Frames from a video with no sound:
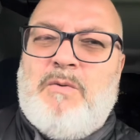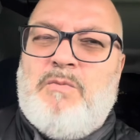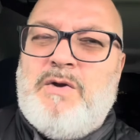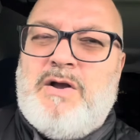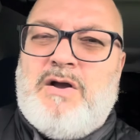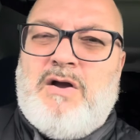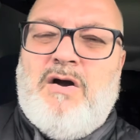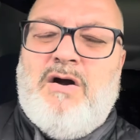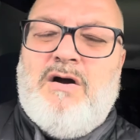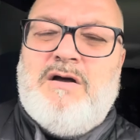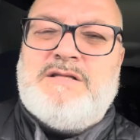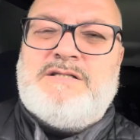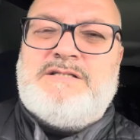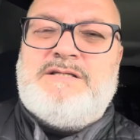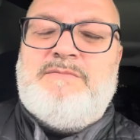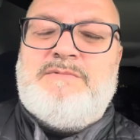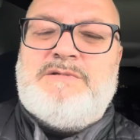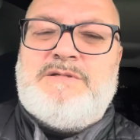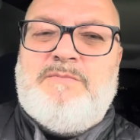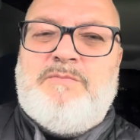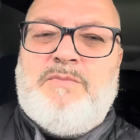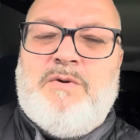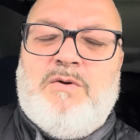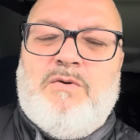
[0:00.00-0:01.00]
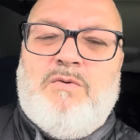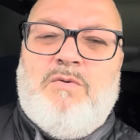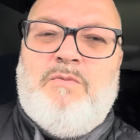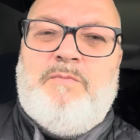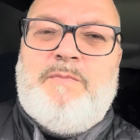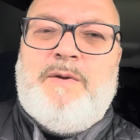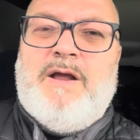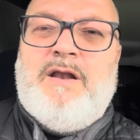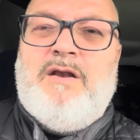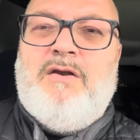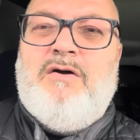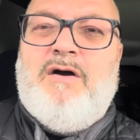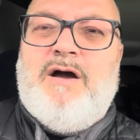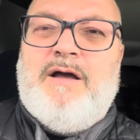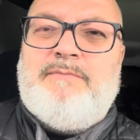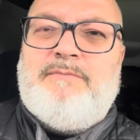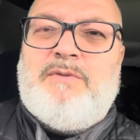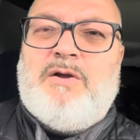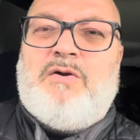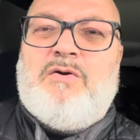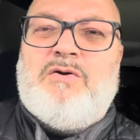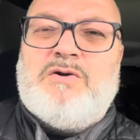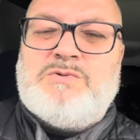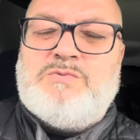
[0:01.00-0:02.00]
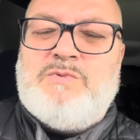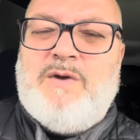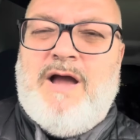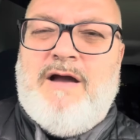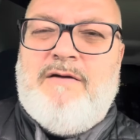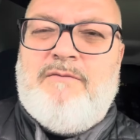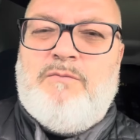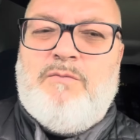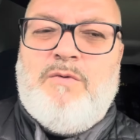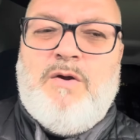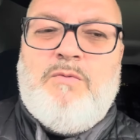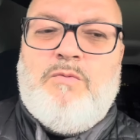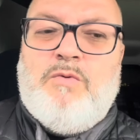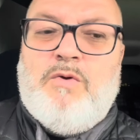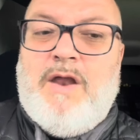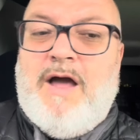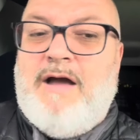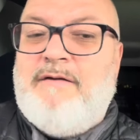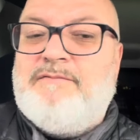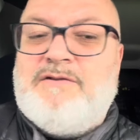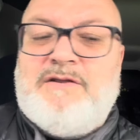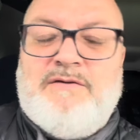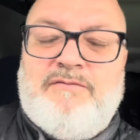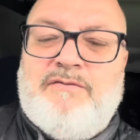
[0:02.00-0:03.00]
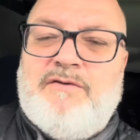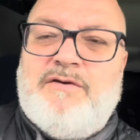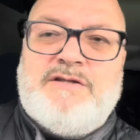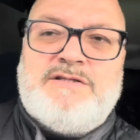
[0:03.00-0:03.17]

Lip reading: we can't seem to all be aligned, because we will have different